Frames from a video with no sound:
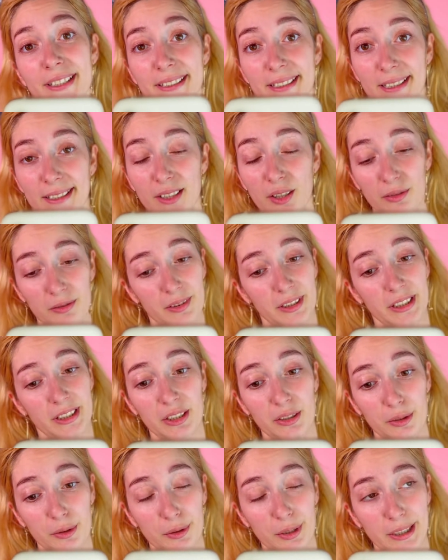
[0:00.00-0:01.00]
did a
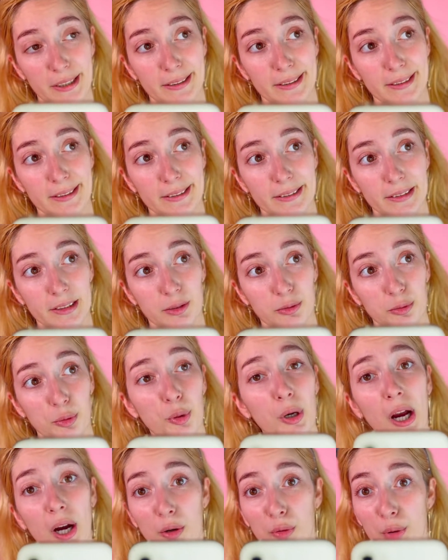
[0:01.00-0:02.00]
video and
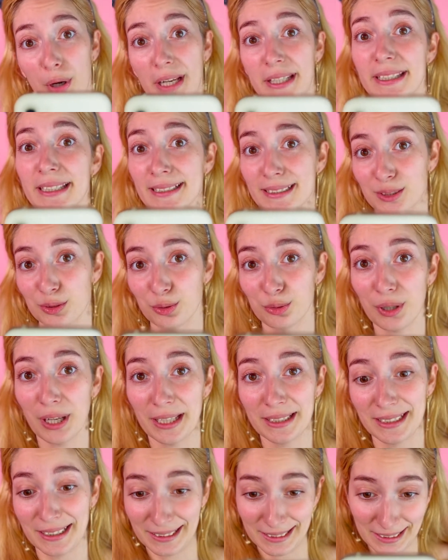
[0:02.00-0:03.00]
we are waiting to
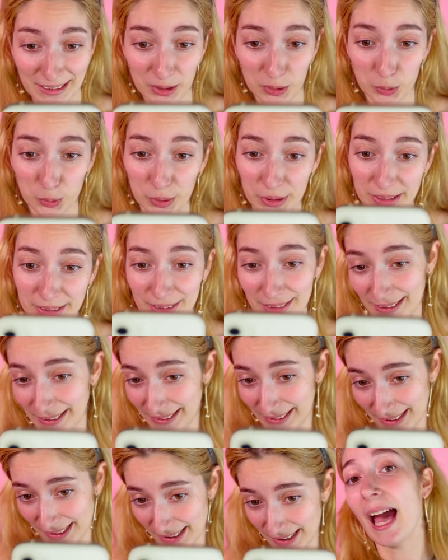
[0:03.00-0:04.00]
edit it with
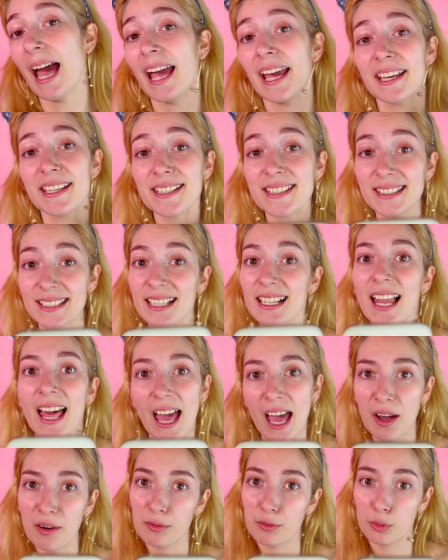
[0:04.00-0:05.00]
this. I still
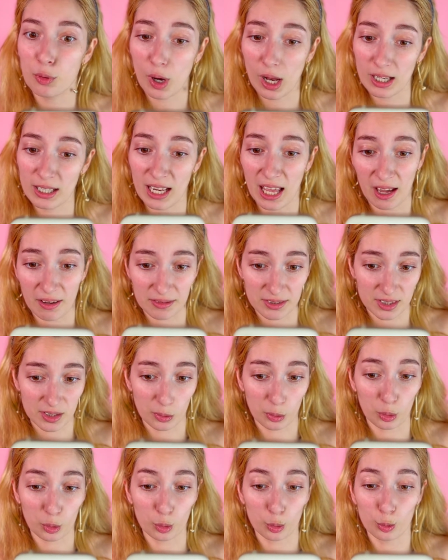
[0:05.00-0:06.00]
have one left, so
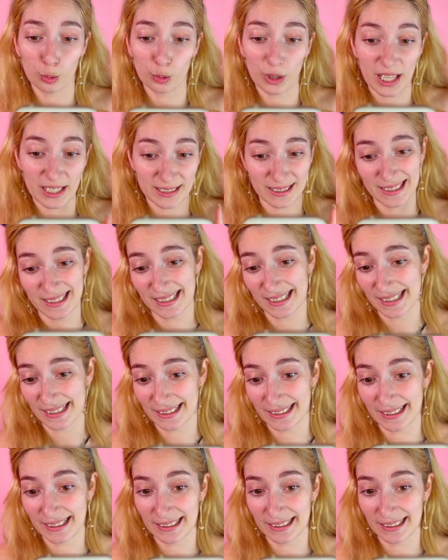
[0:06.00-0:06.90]
let's see the